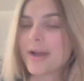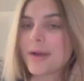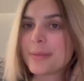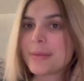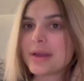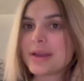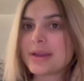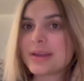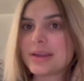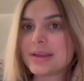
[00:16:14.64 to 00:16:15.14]

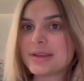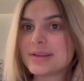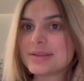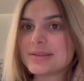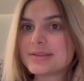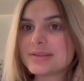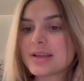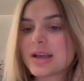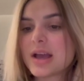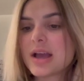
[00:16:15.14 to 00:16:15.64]
it
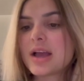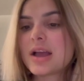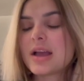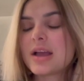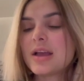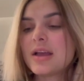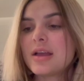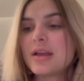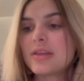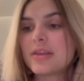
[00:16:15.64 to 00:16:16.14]
is
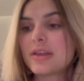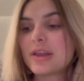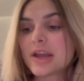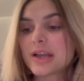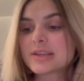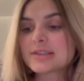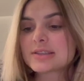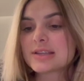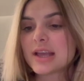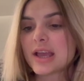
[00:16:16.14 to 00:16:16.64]
the
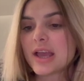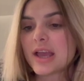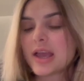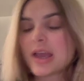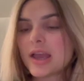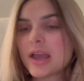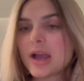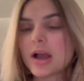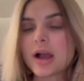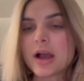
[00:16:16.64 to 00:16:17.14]
next
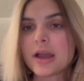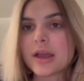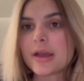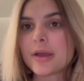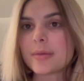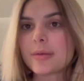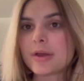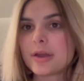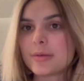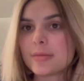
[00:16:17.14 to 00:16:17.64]
day. I
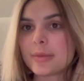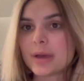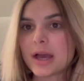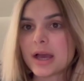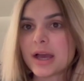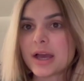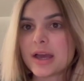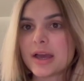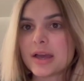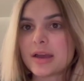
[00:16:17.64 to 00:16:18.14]
am in
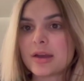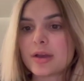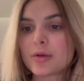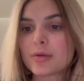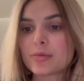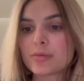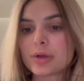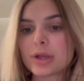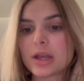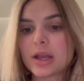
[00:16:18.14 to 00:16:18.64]

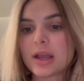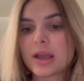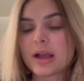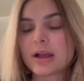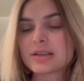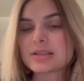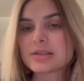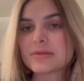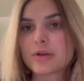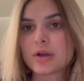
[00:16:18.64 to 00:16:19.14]
bed reading
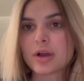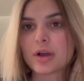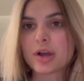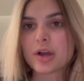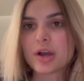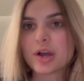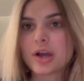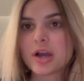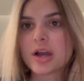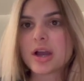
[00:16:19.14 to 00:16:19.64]
House of
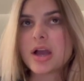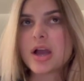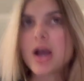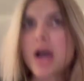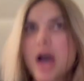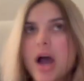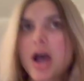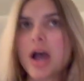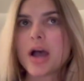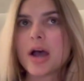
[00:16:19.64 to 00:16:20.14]
Hunger.
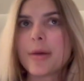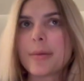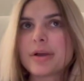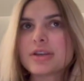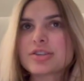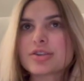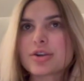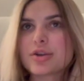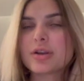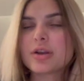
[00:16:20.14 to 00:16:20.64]
I
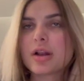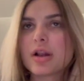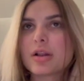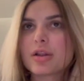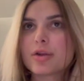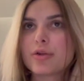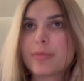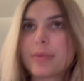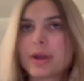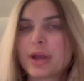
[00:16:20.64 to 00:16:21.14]
started it a
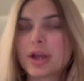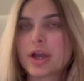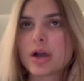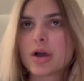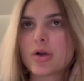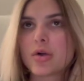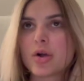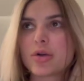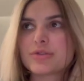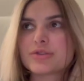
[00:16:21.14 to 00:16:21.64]
little bit
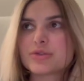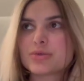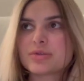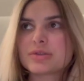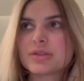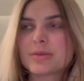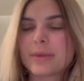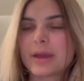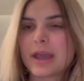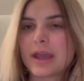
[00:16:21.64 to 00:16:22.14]
ago. I was
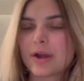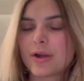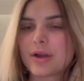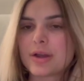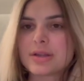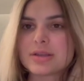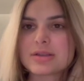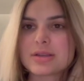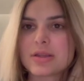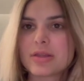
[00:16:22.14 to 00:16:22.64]
doing some
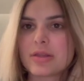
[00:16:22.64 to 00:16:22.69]
errands and